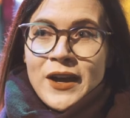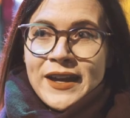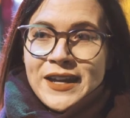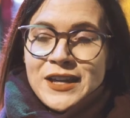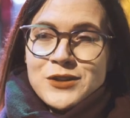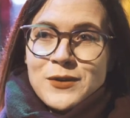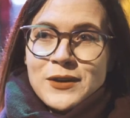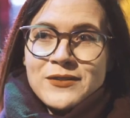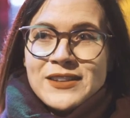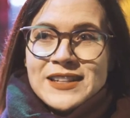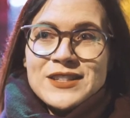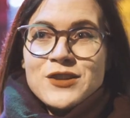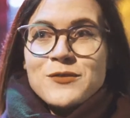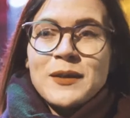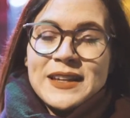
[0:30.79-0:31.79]
each one of
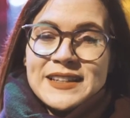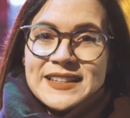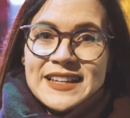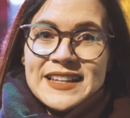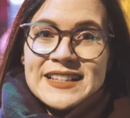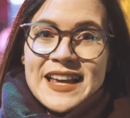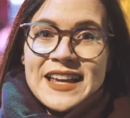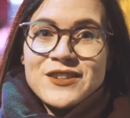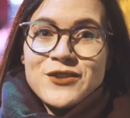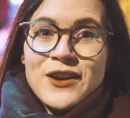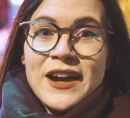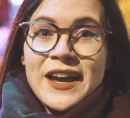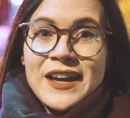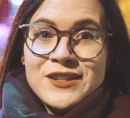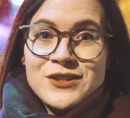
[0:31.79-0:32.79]
these new places and
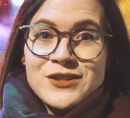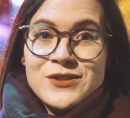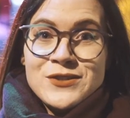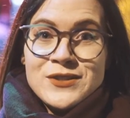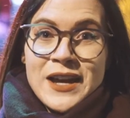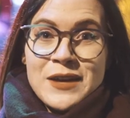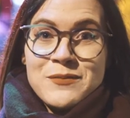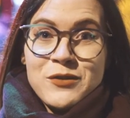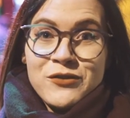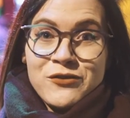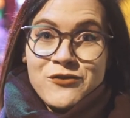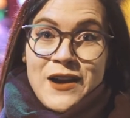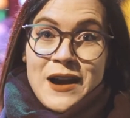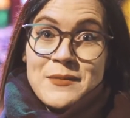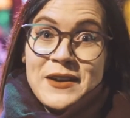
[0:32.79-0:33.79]
try a new type of
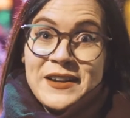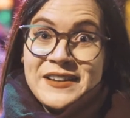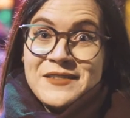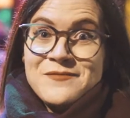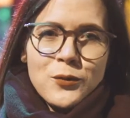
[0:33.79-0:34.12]
ramen.